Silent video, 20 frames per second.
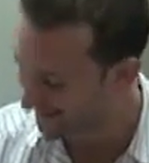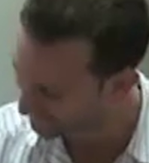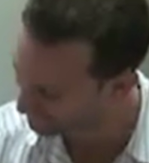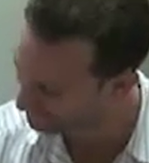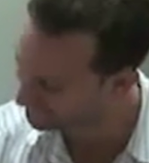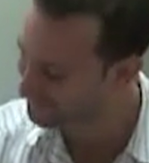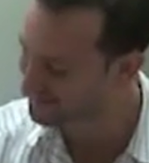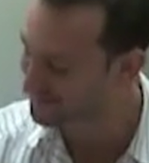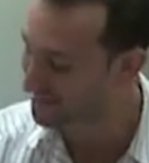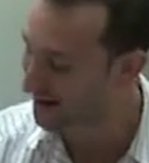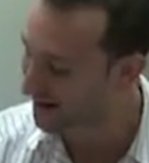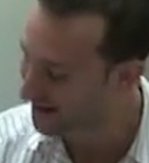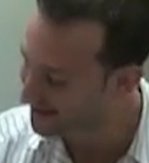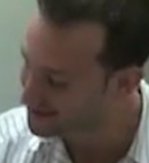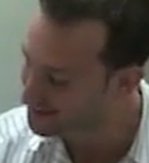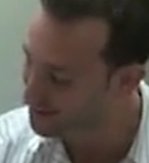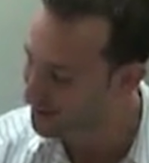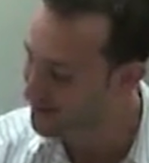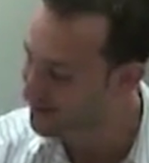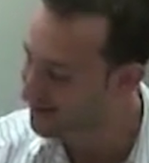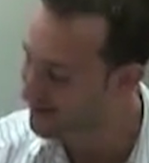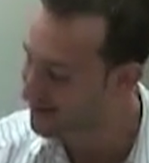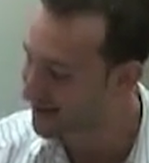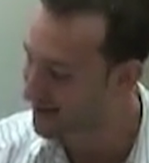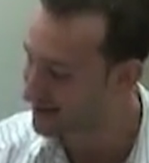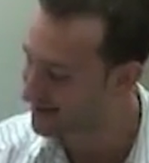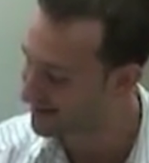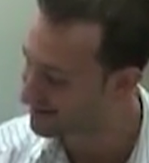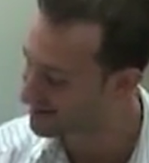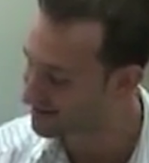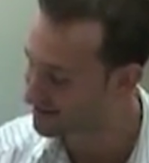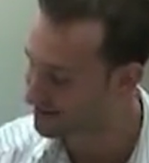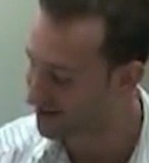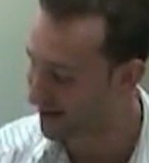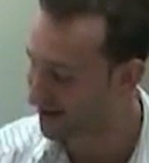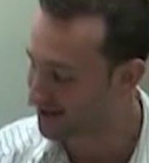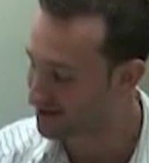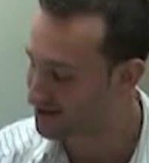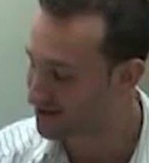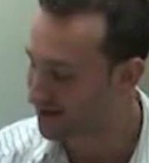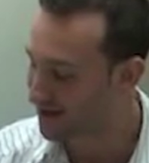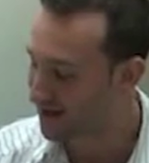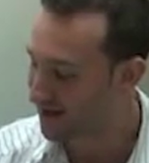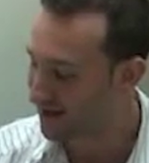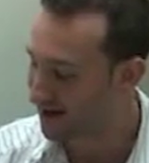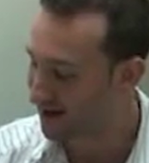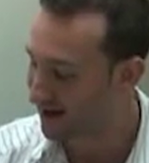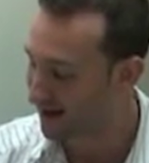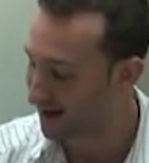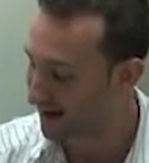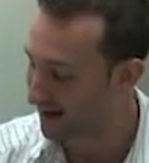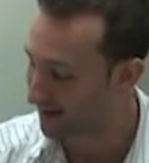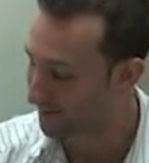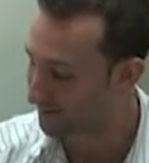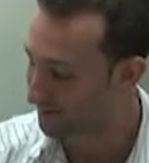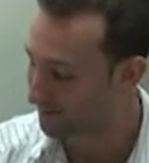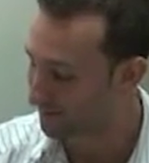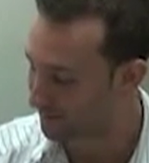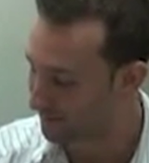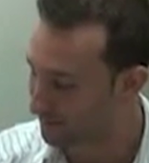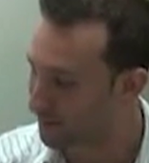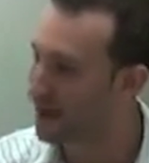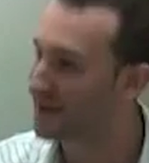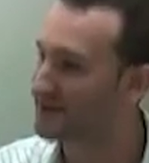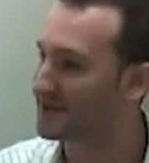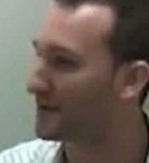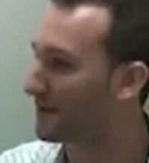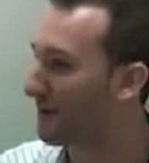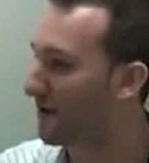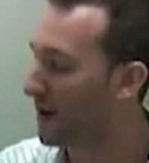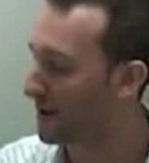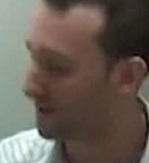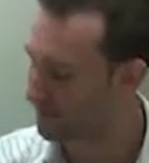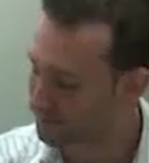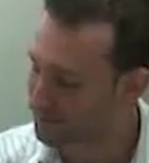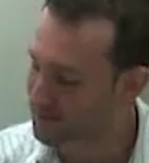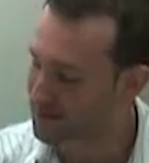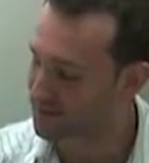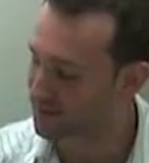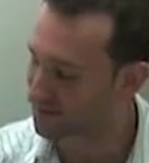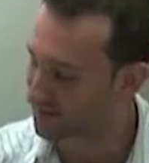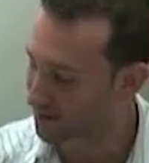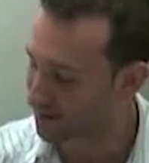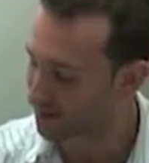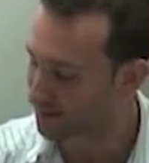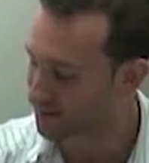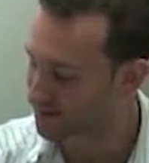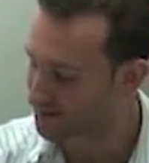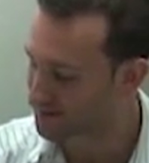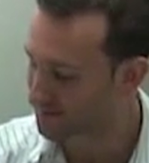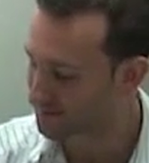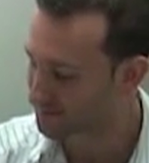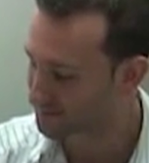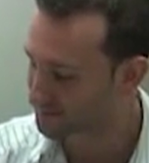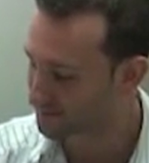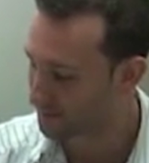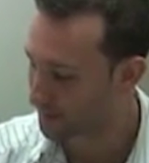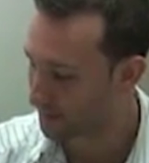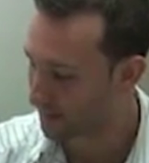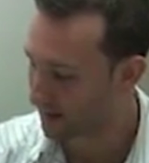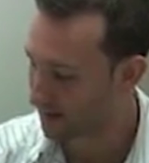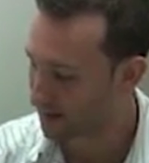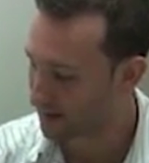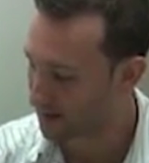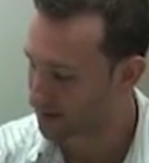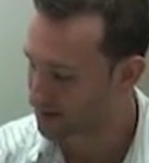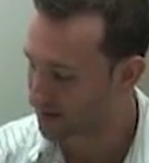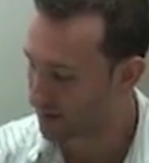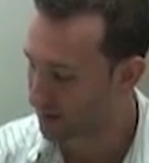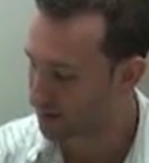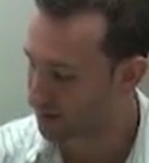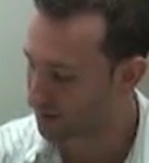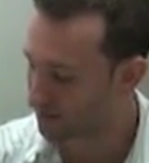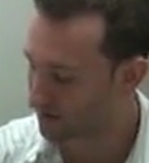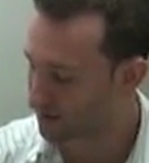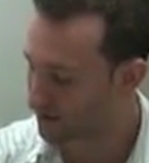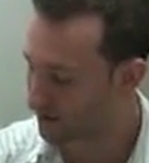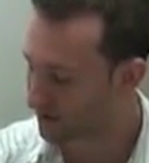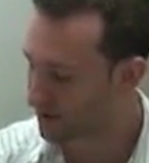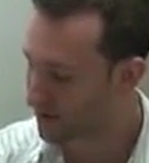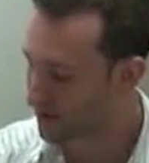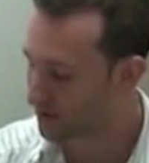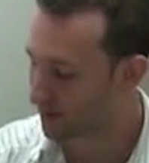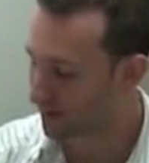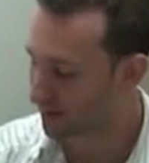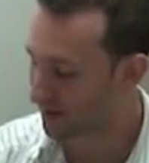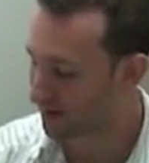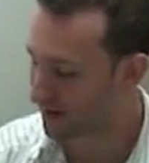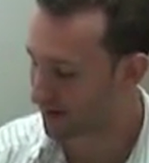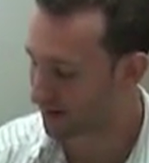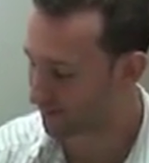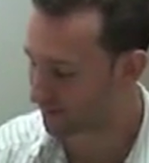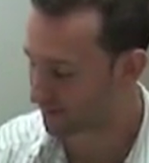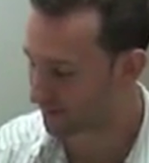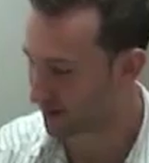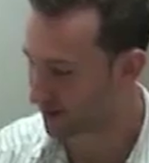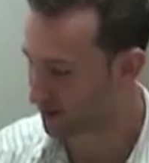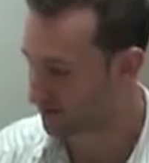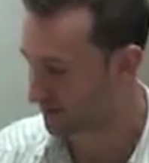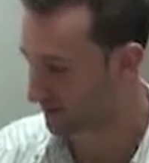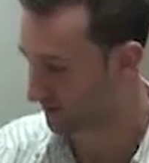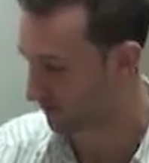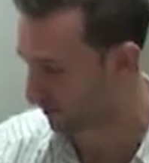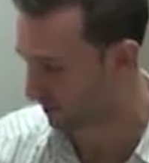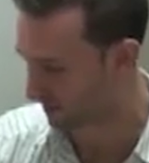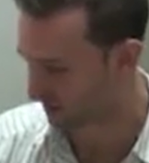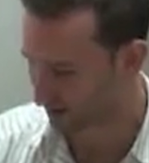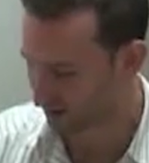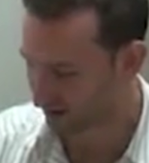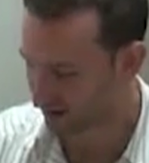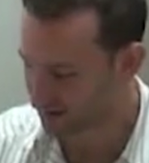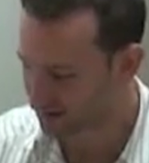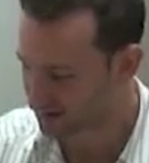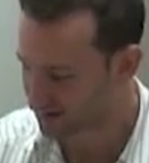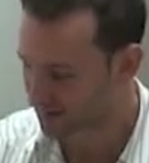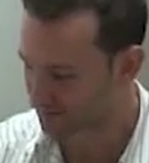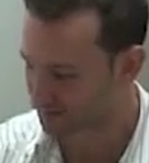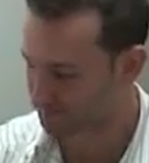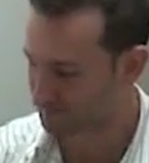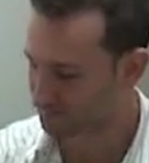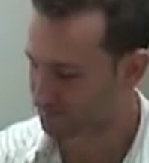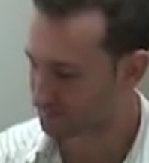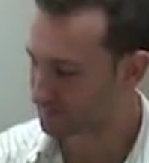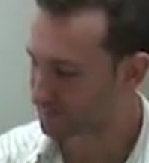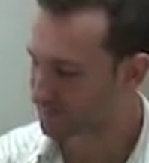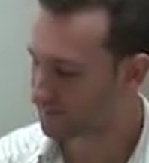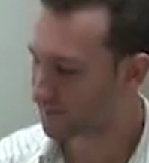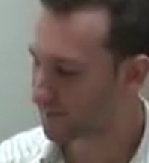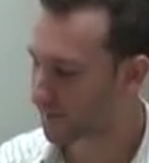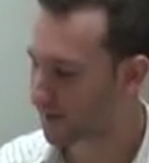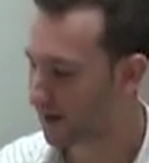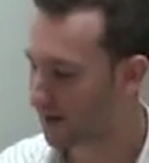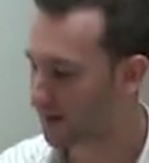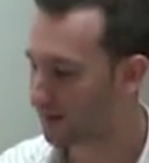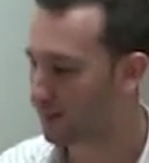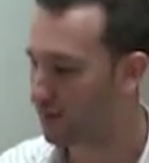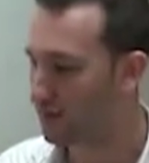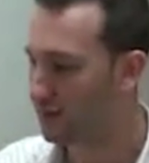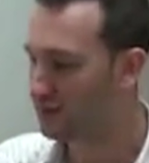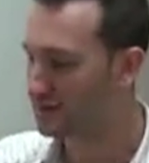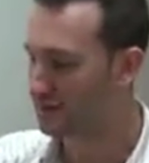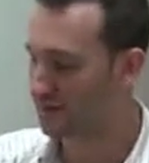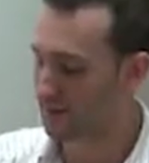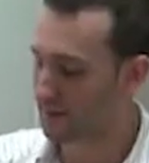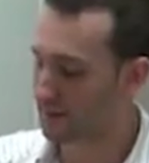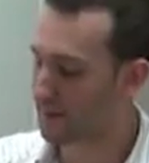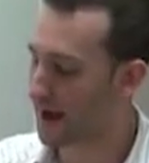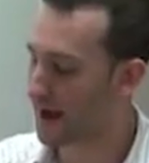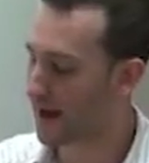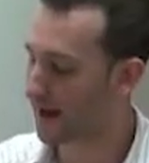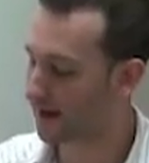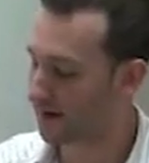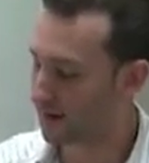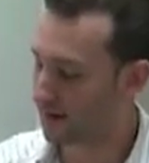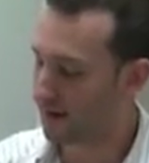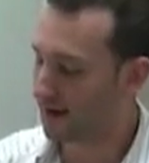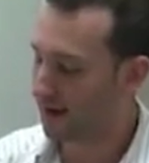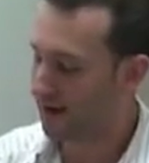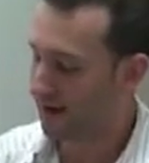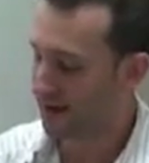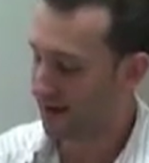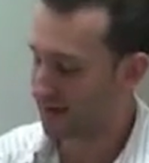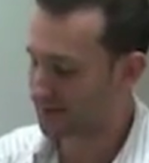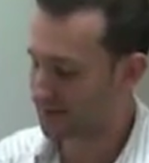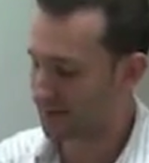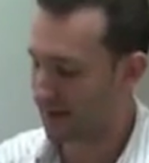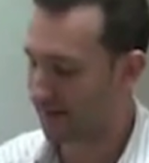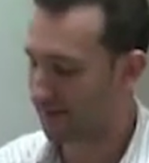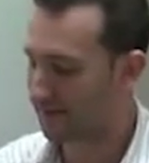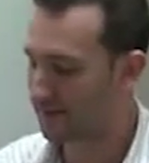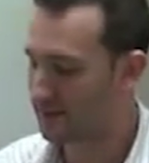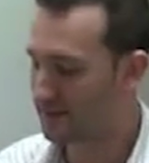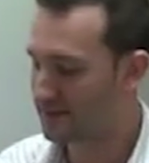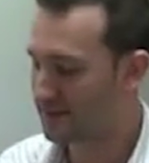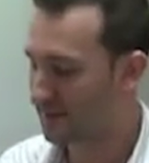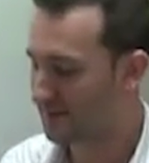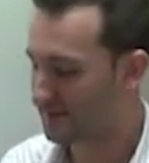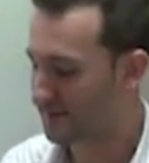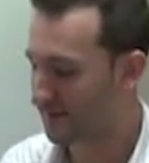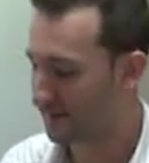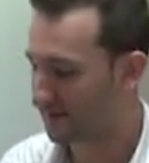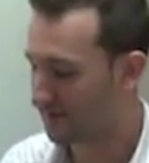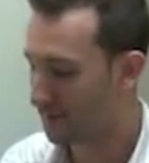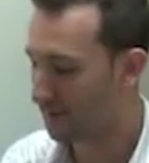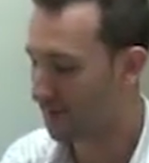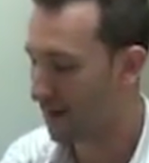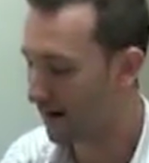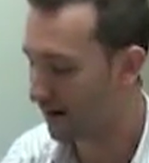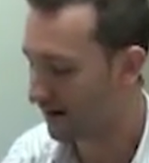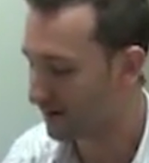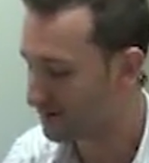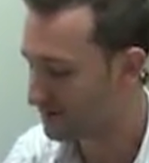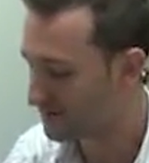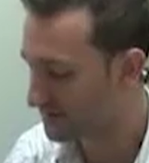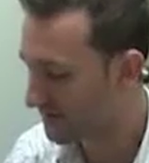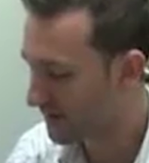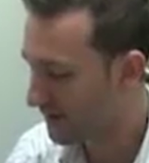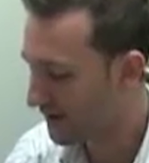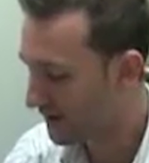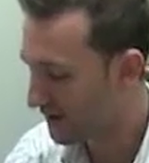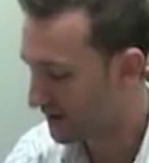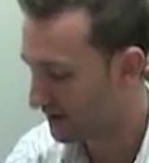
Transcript: Yeah, but it is one thing that doesn't change as they grow up, is their fingerprints. So you can keep all of that information in one place. And of course on the back, it's got a few tips here for parents.